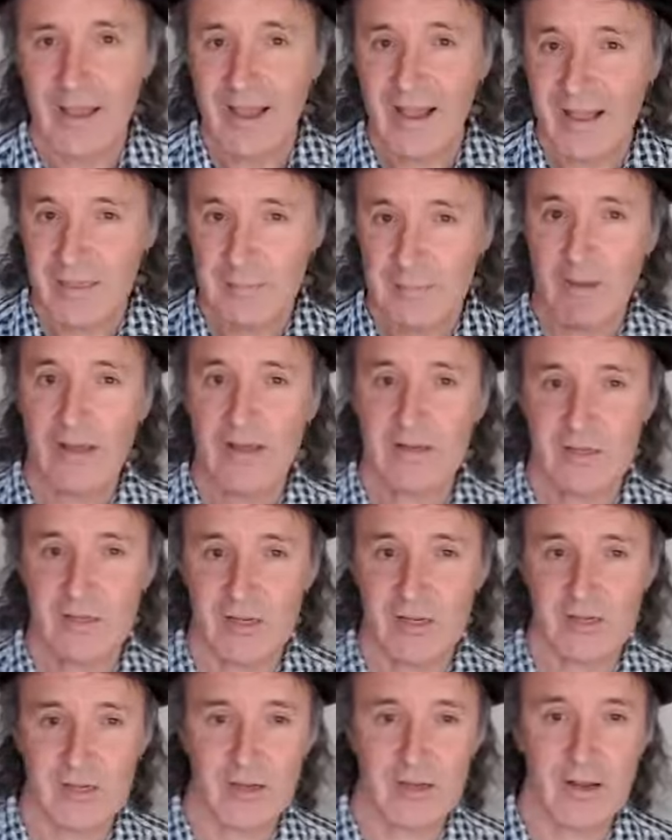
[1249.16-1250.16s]
As much
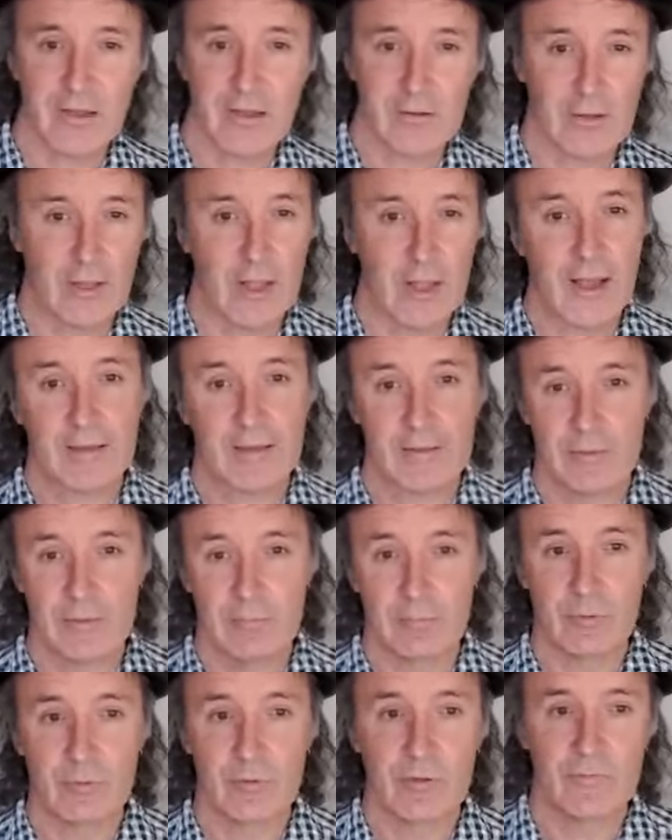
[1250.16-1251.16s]
as I don't like the
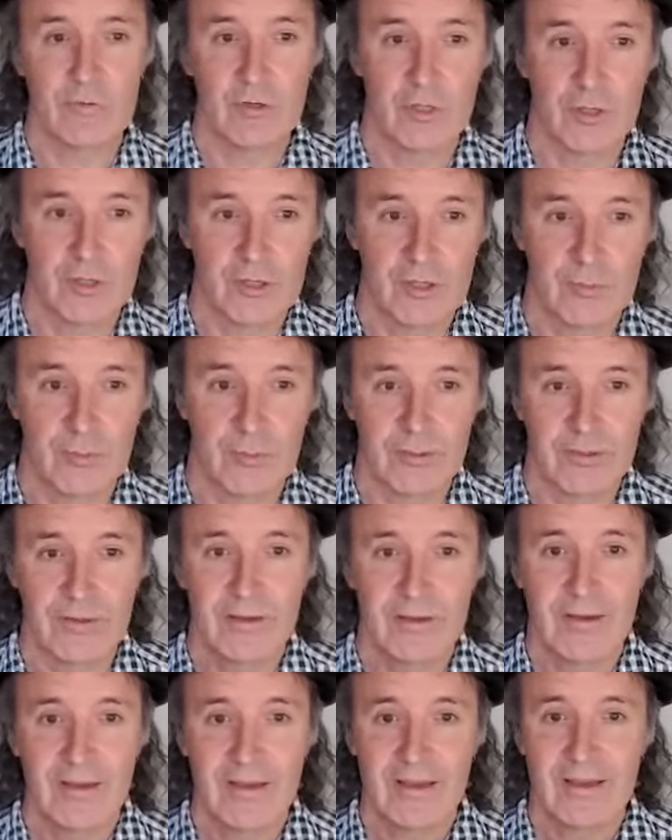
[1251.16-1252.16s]
book of Joshua,
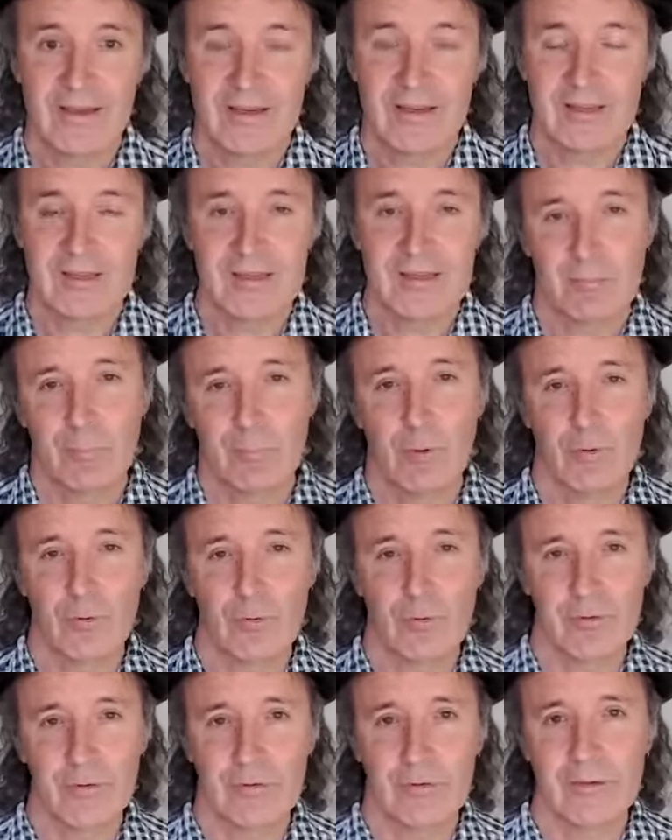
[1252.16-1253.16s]
it is
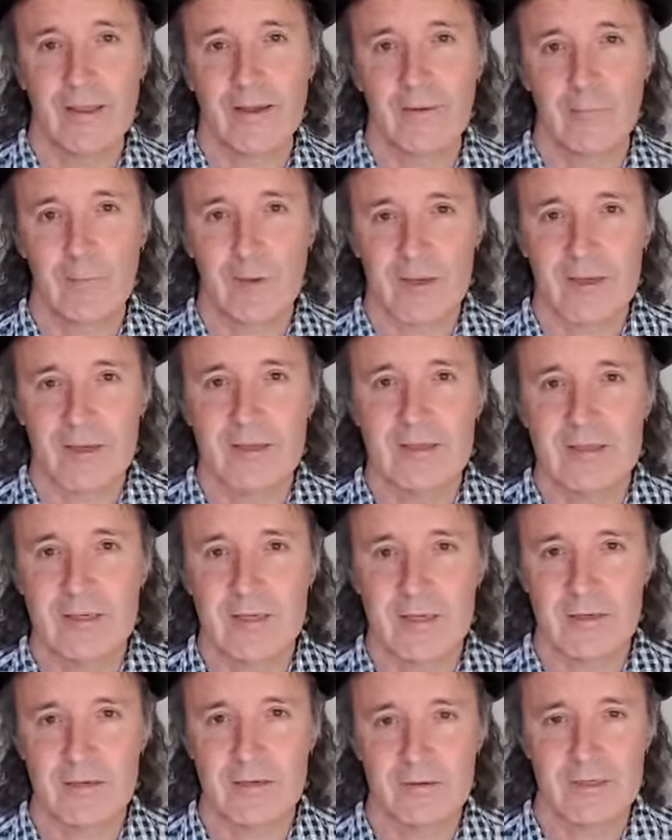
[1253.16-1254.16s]
important that we
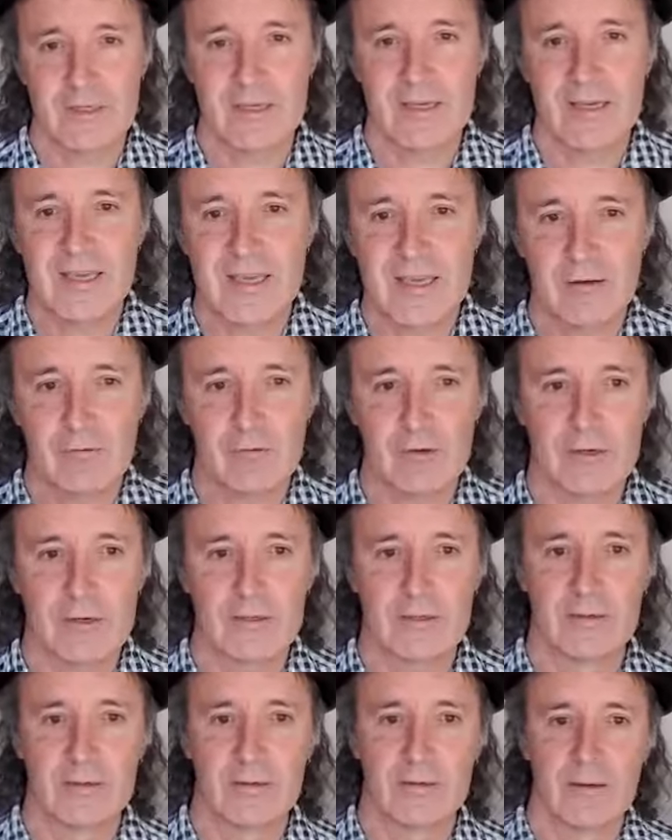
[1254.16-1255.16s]
continue to hear it,